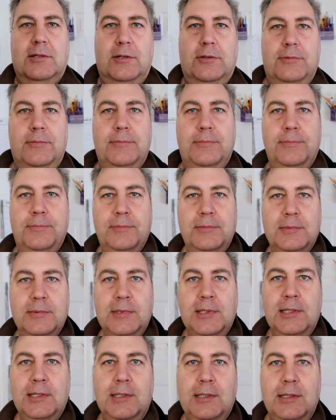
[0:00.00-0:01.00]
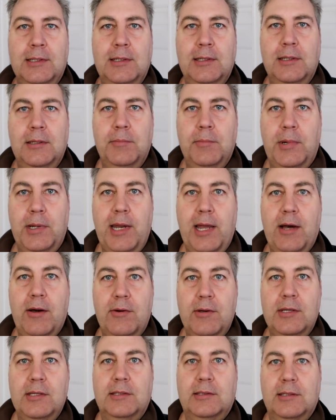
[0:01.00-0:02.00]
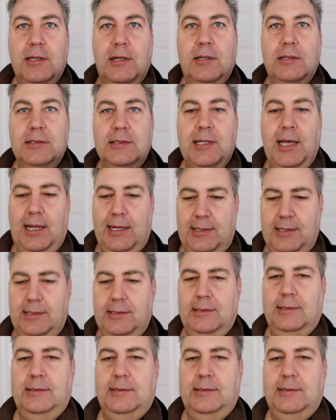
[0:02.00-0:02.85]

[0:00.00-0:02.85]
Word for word: So, but now he's all set.